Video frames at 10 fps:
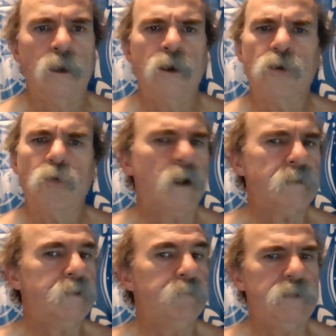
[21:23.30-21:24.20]

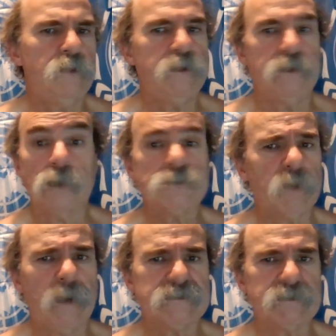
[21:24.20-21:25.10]
Quantum computing also
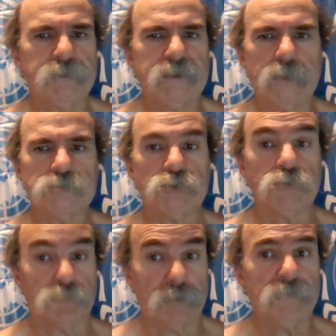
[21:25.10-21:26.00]
has the potential
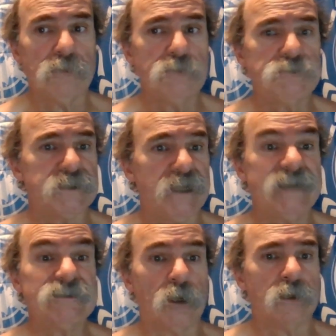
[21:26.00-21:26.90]
to
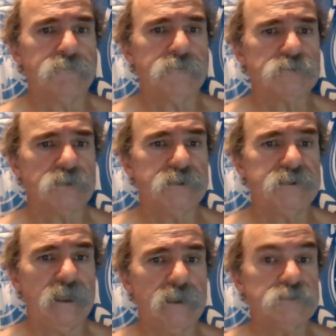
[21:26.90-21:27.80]
revolutionize artificial
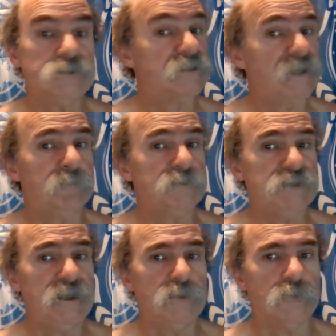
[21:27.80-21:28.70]
intelligence and
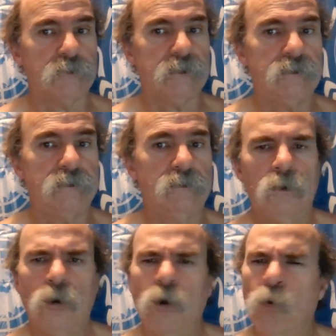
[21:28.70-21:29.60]
machine learning.
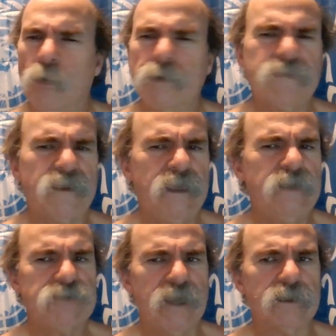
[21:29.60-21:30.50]
One of the key
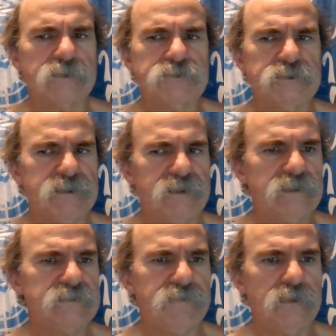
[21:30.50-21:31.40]
challenges in
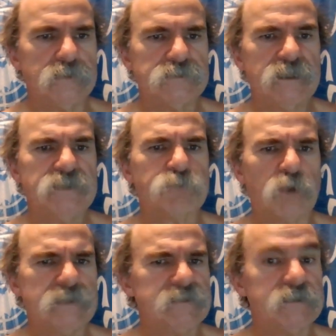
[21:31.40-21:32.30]
these fields is
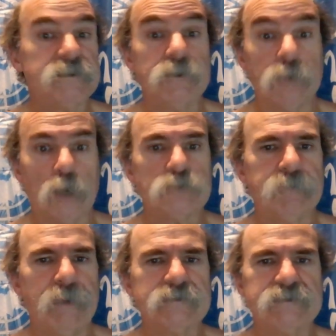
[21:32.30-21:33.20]
processing large
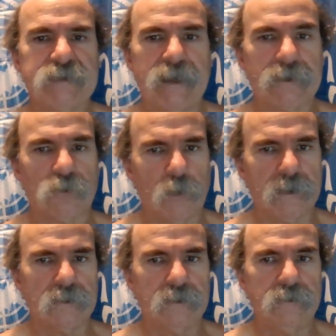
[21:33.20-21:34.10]
amounts of data
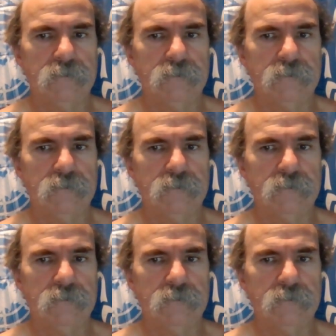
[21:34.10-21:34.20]
quickly.